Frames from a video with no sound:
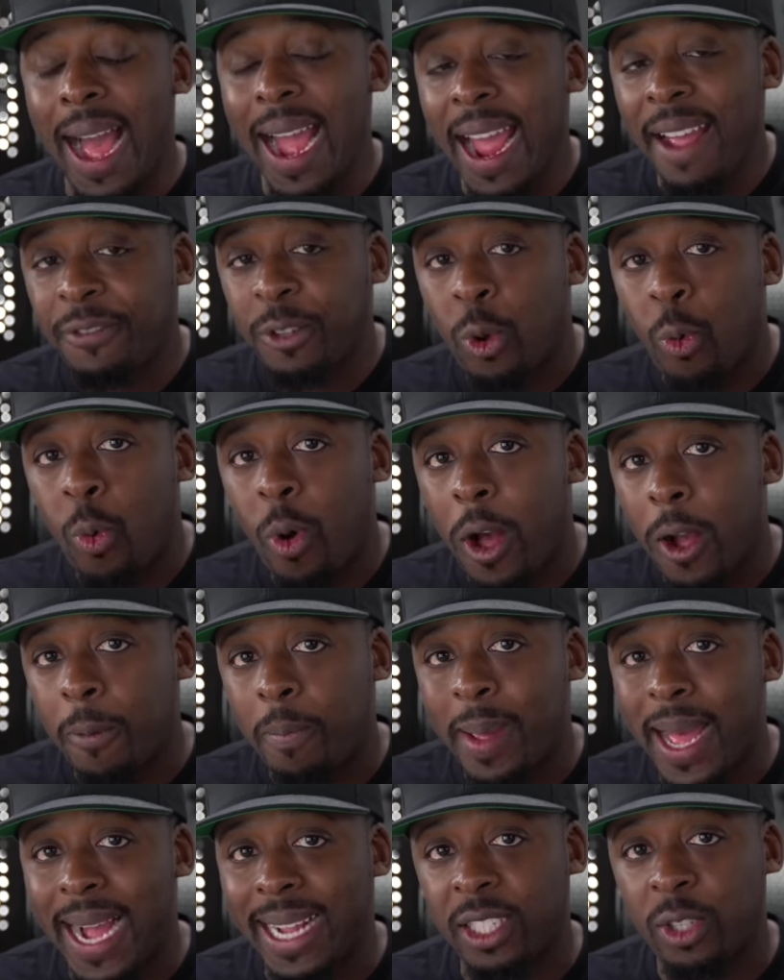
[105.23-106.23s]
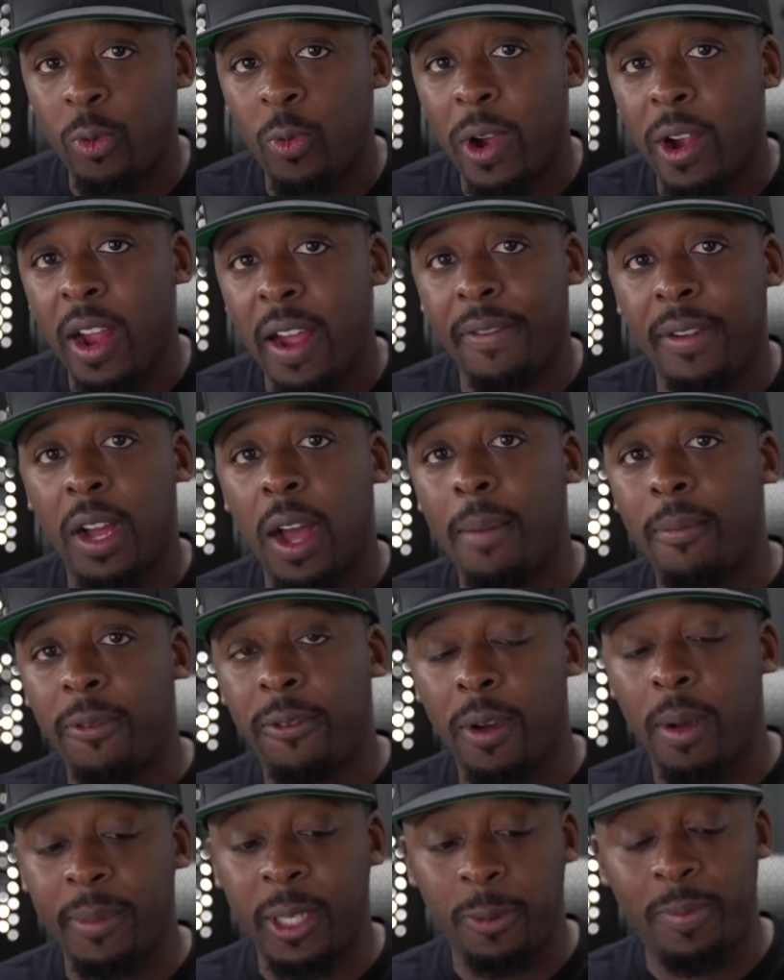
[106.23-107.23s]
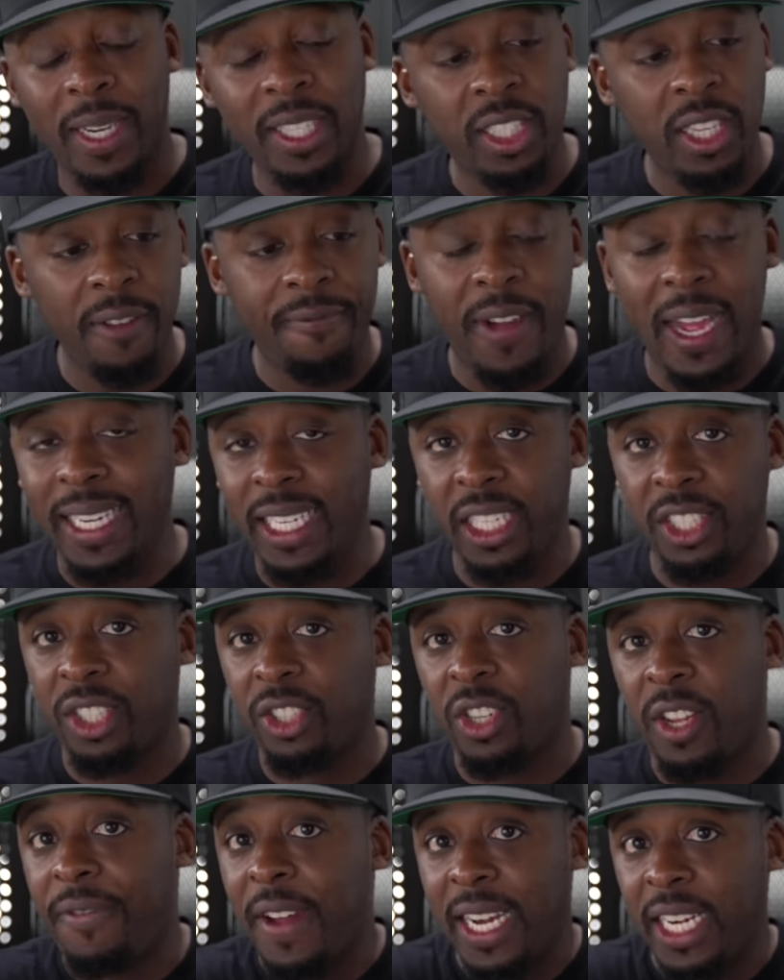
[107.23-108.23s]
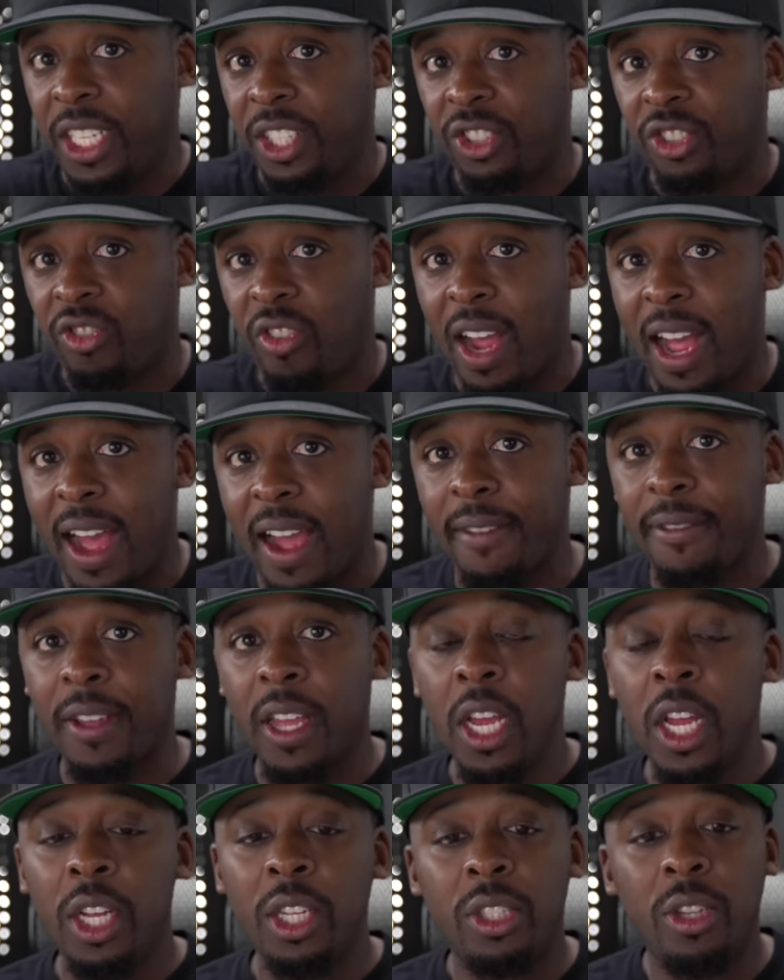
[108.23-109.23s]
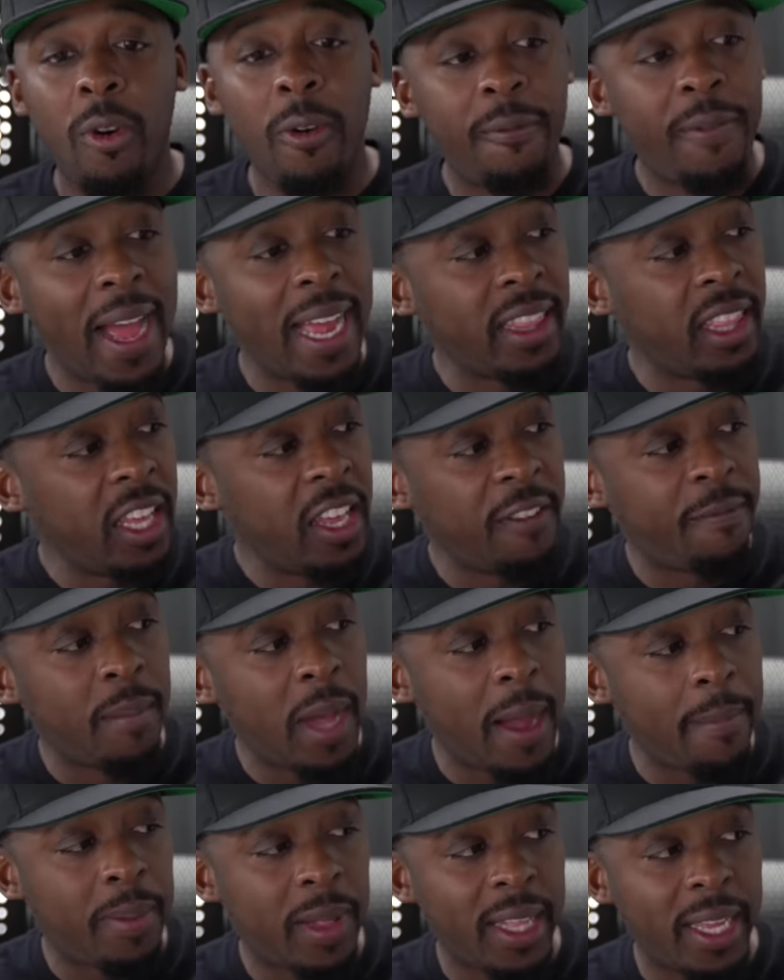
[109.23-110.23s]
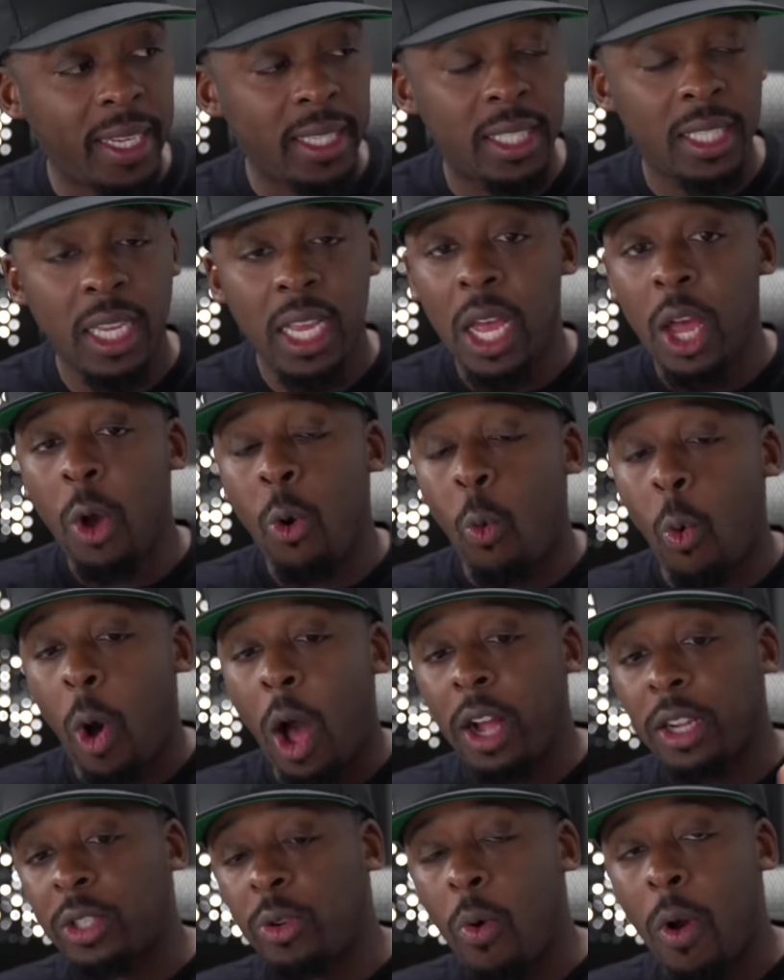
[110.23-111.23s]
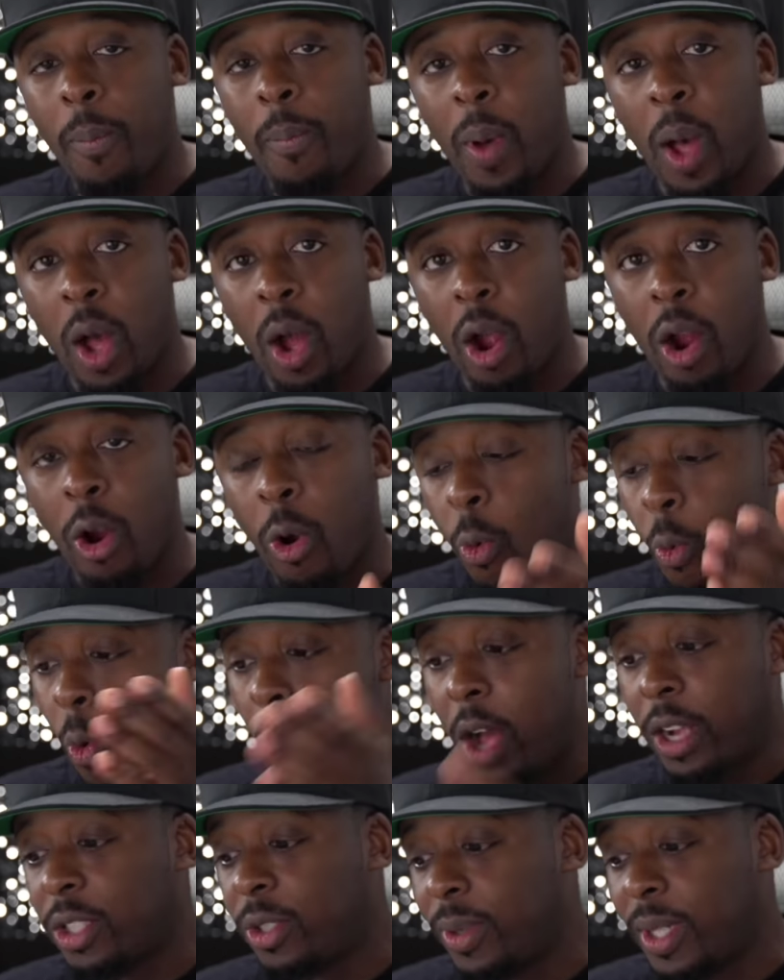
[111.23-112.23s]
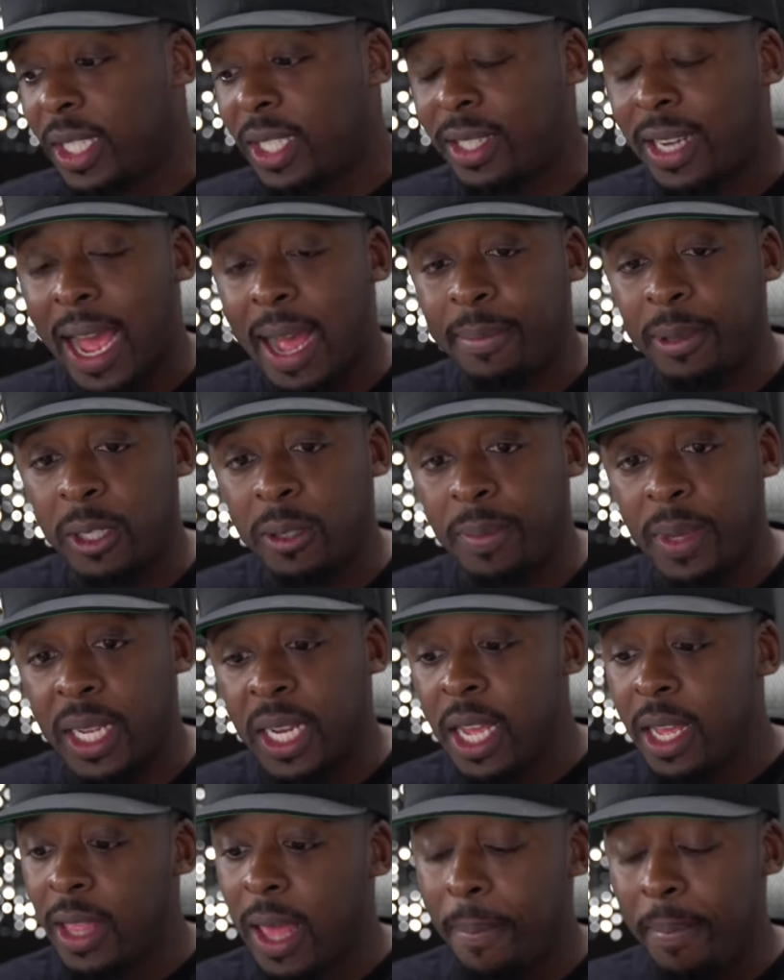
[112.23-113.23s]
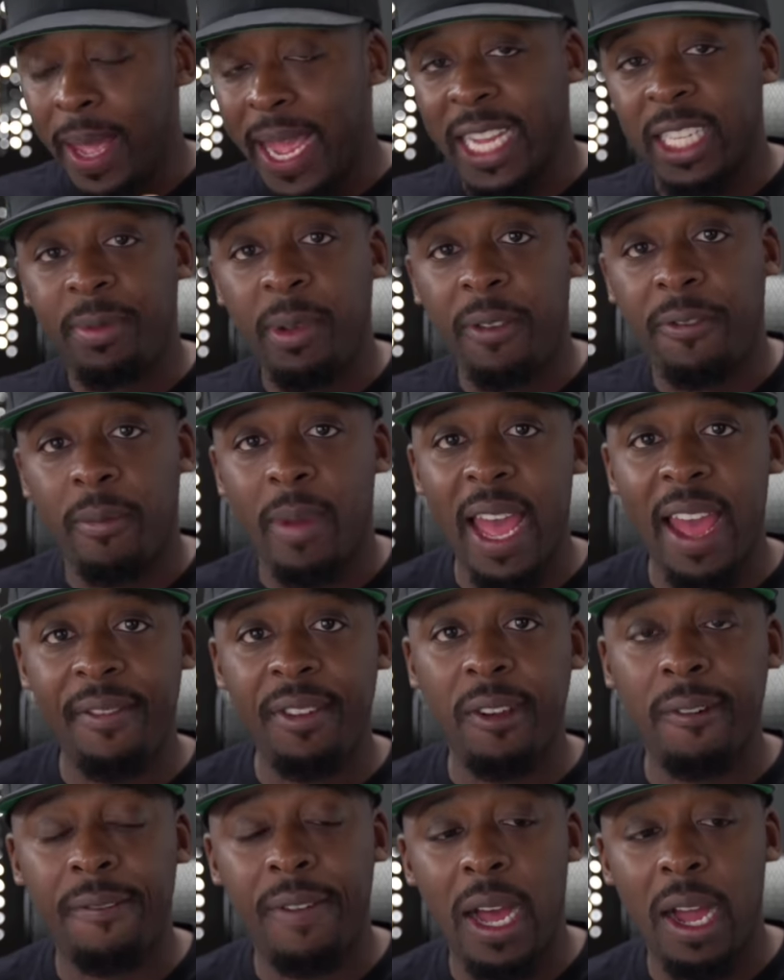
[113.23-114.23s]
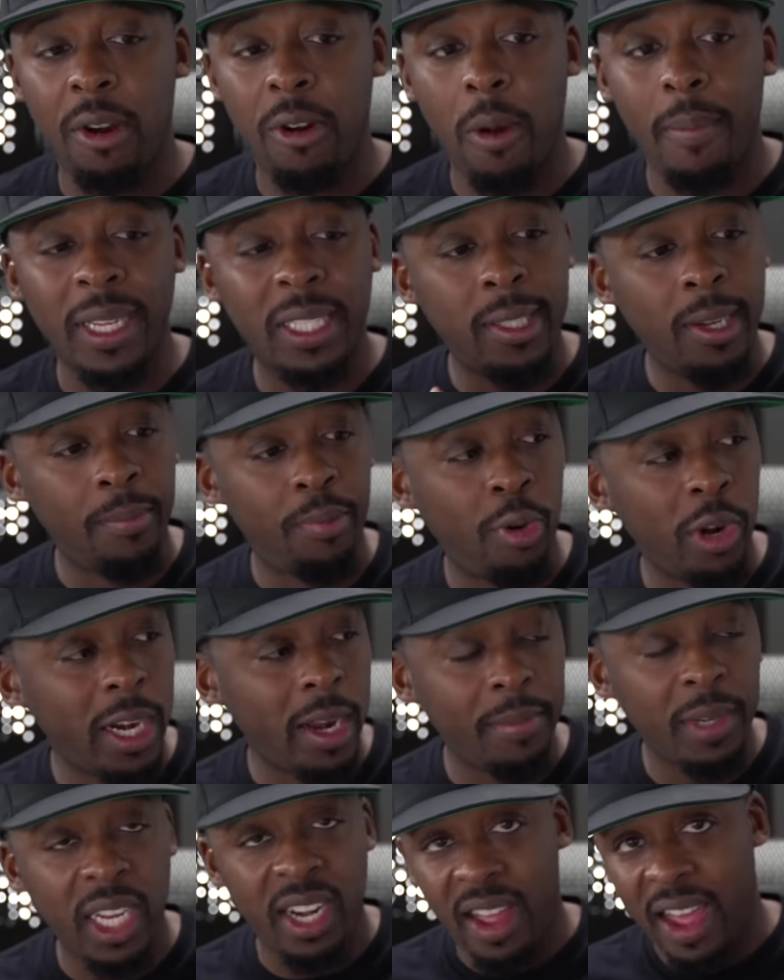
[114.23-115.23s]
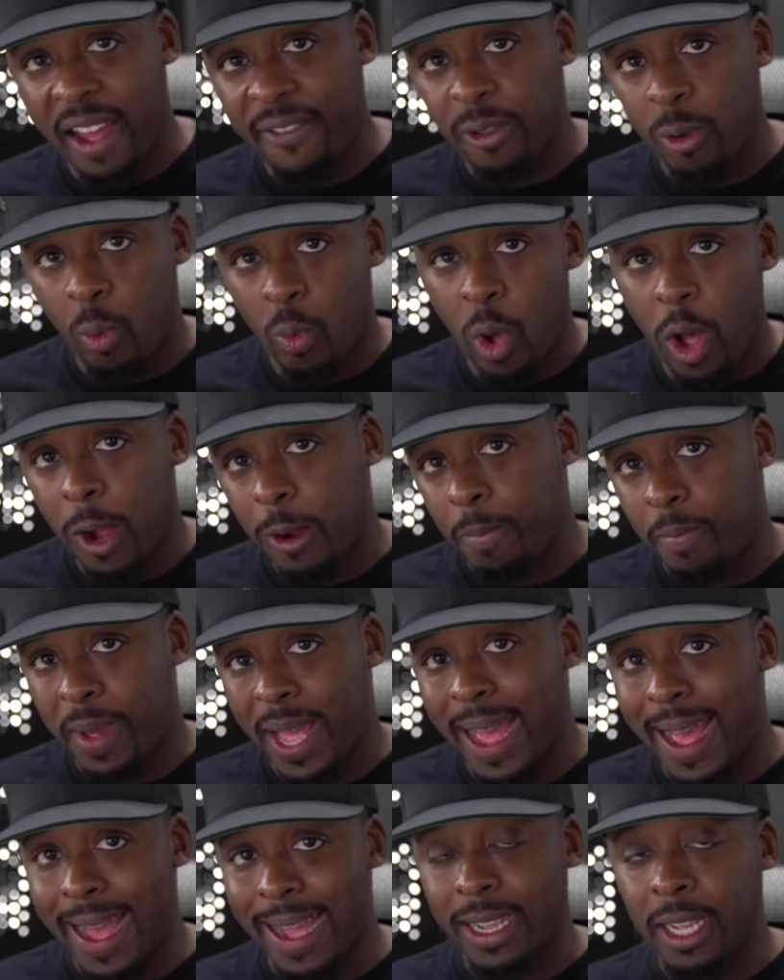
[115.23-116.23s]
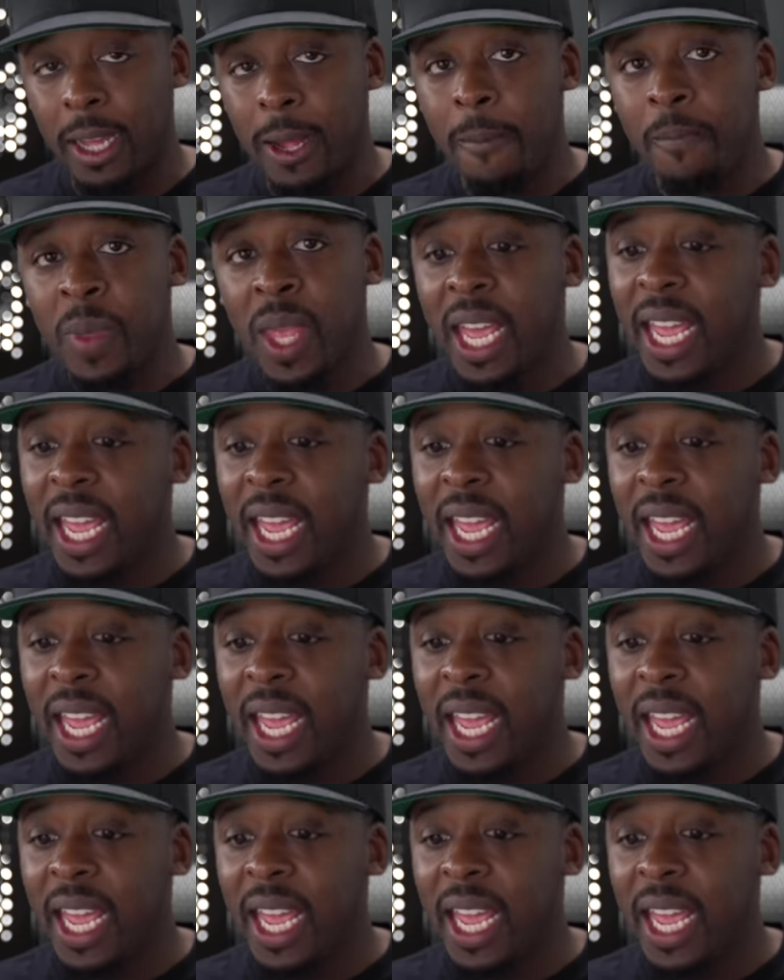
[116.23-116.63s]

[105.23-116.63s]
I have to walk back to where I've come from, especially if I didn't if I didn't drive. So if I leave my place, walk to a bar or walk to an establishment that bans me from having a firearm, at some point I'm going to have to walk back.